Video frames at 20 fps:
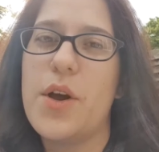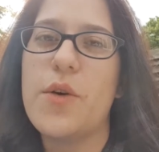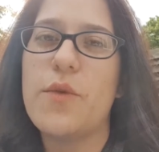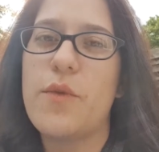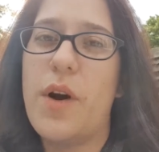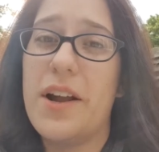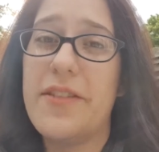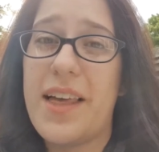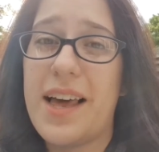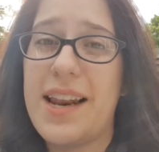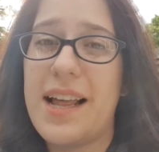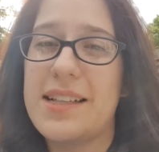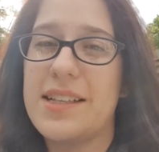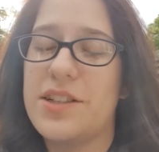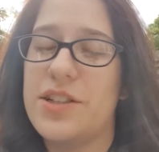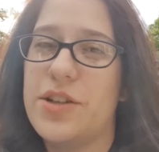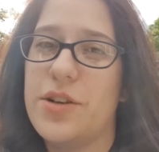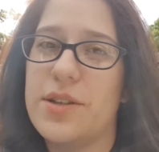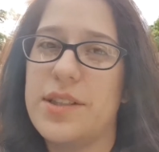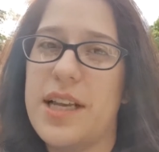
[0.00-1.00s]
Write that letter
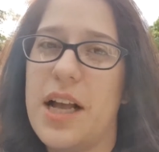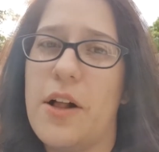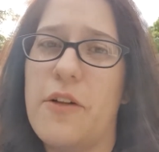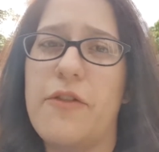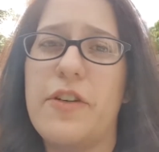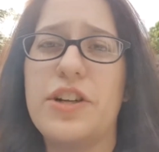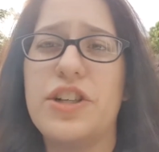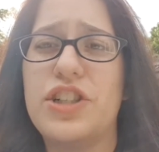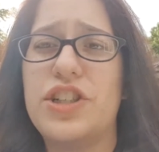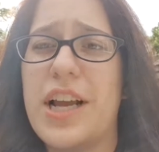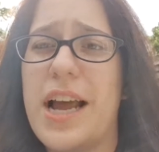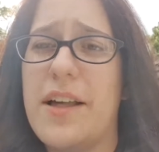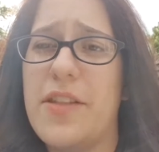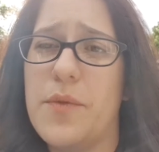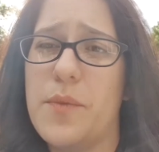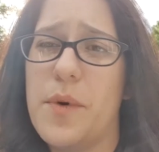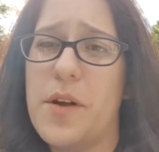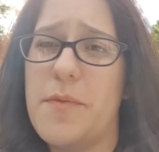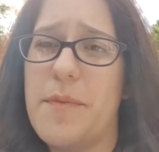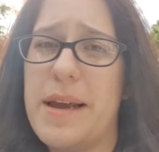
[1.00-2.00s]
to yourself and share
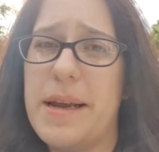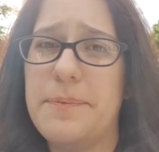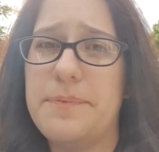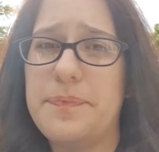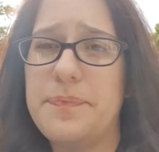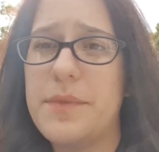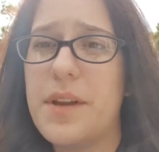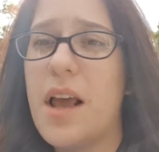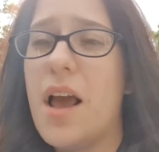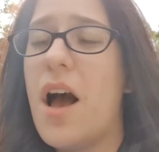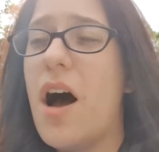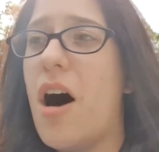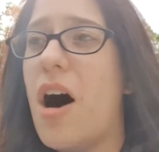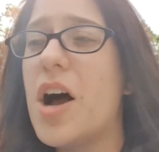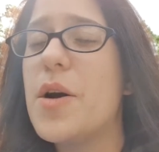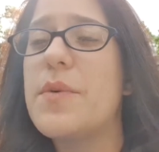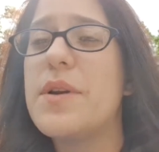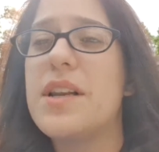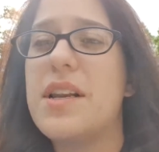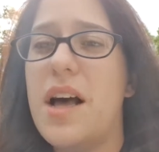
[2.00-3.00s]
them with me.
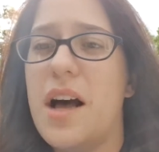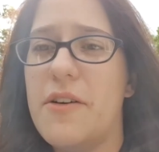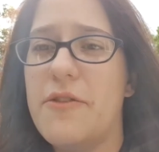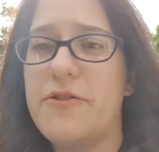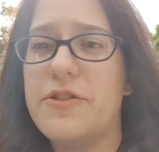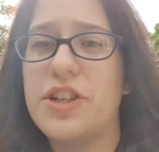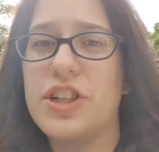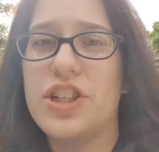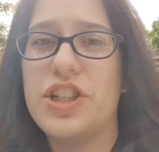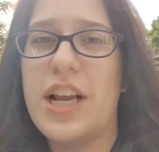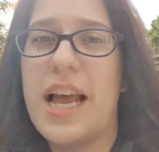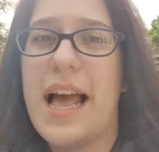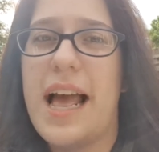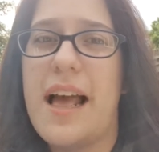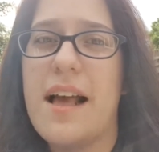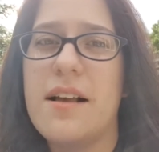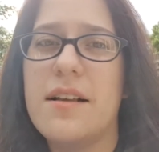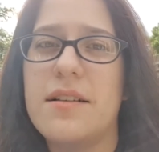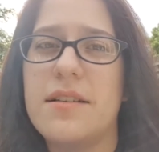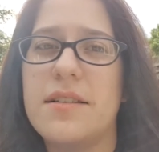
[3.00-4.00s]
I would love to
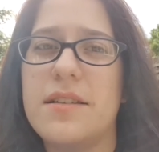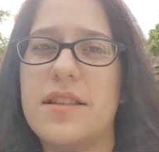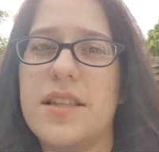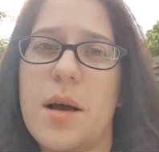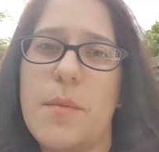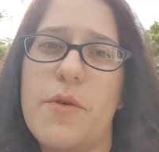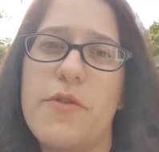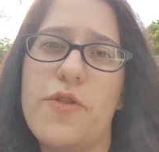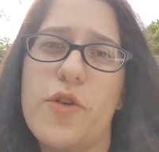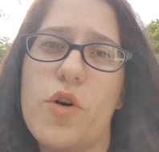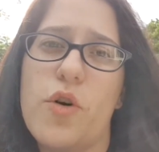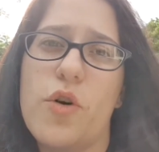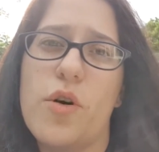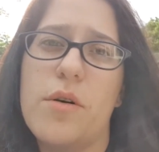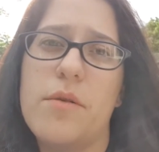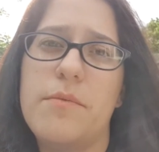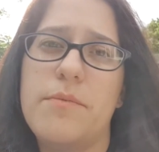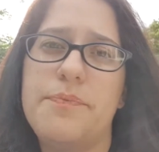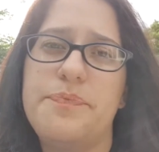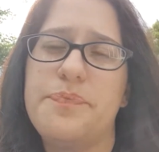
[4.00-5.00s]
share some of your
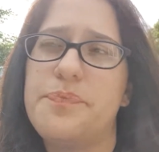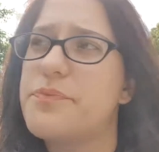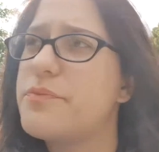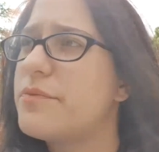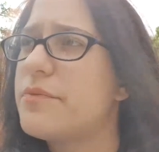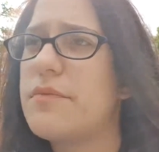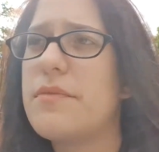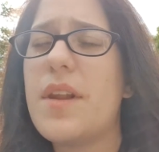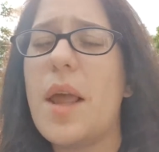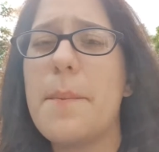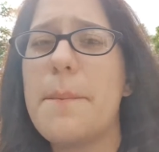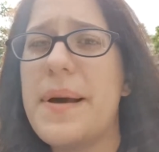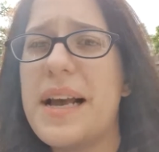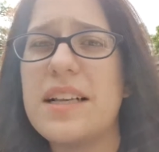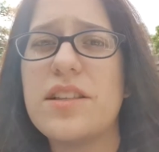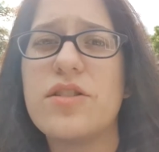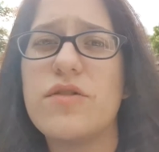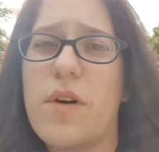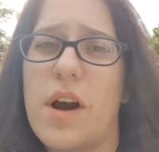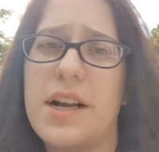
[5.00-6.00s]

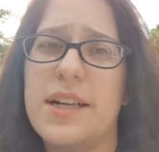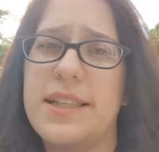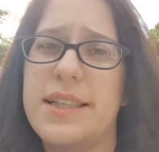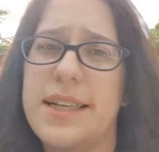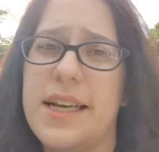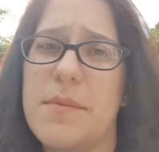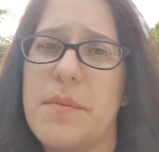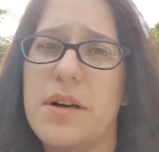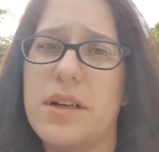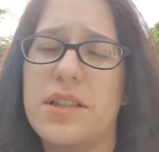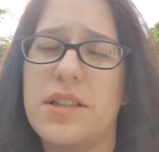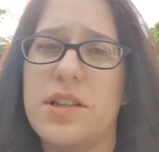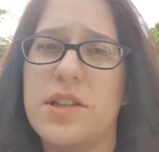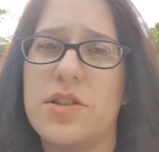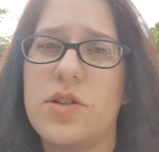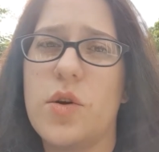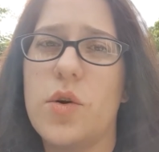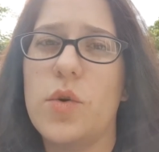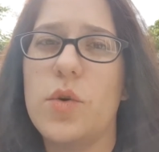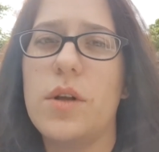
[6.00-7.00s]
best writing amongst the
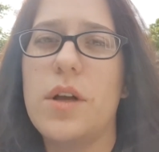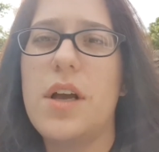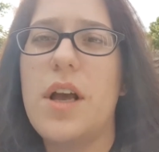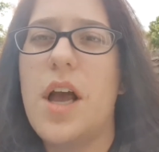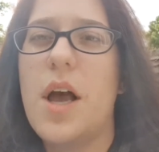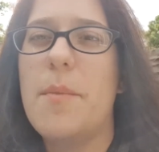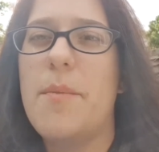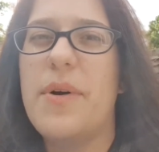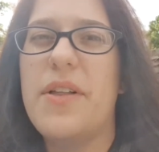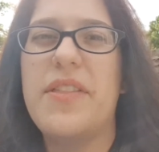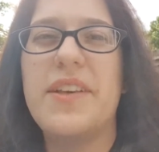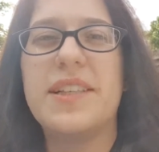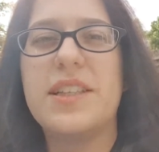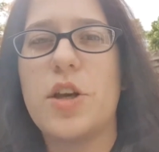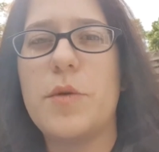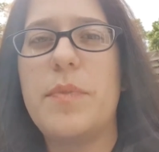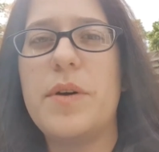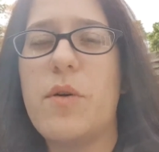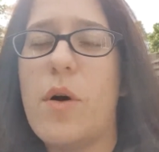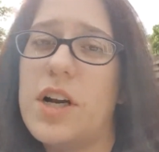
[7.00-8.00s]
school, but this
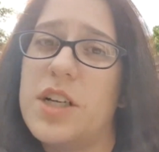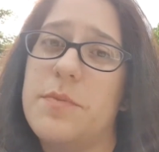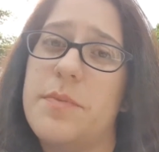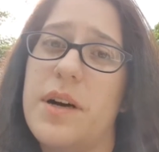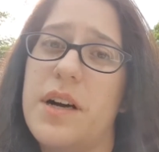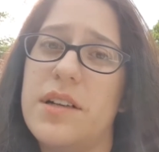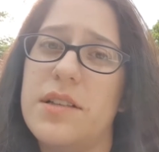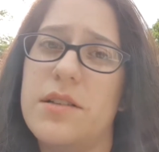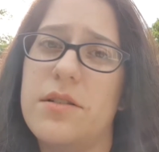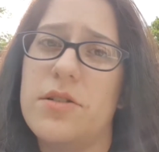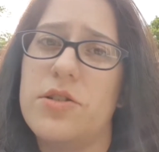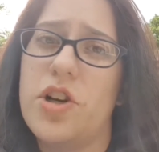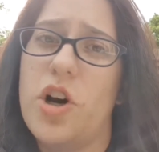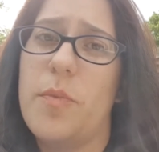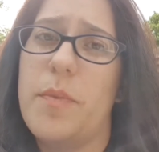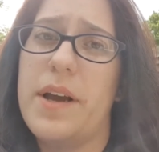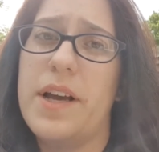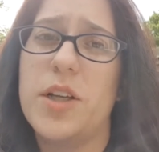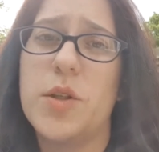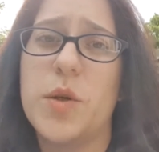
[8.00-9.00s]
could be quite a personal
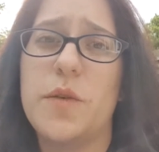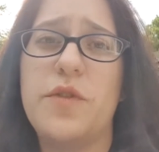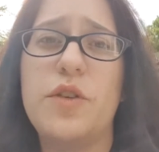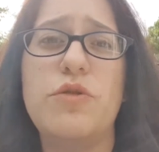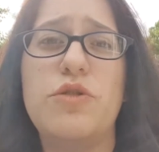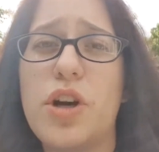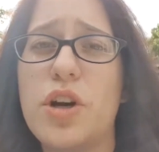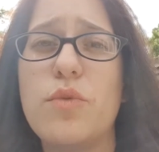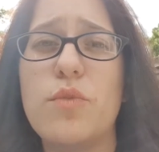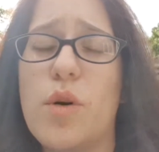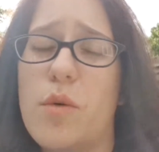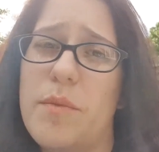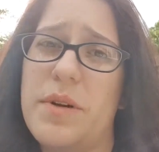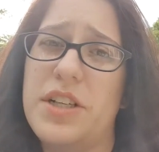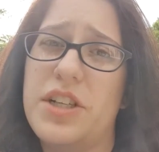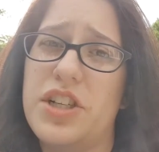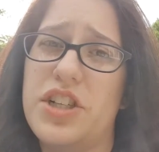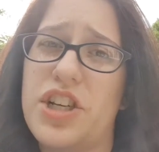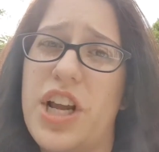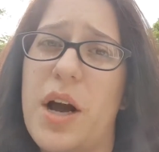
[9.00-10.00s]
topic. So if you don't want me
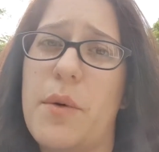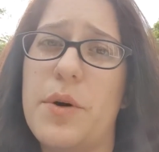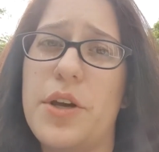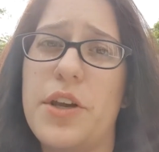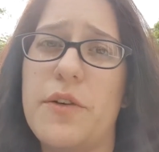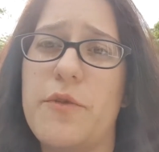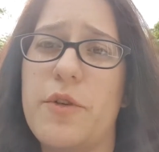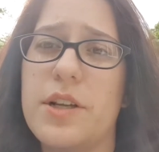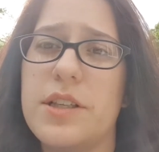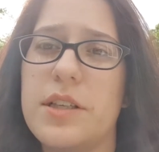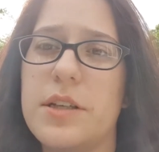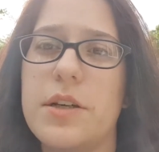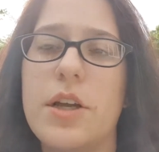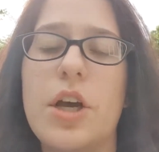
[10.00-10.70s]
to share what you've written,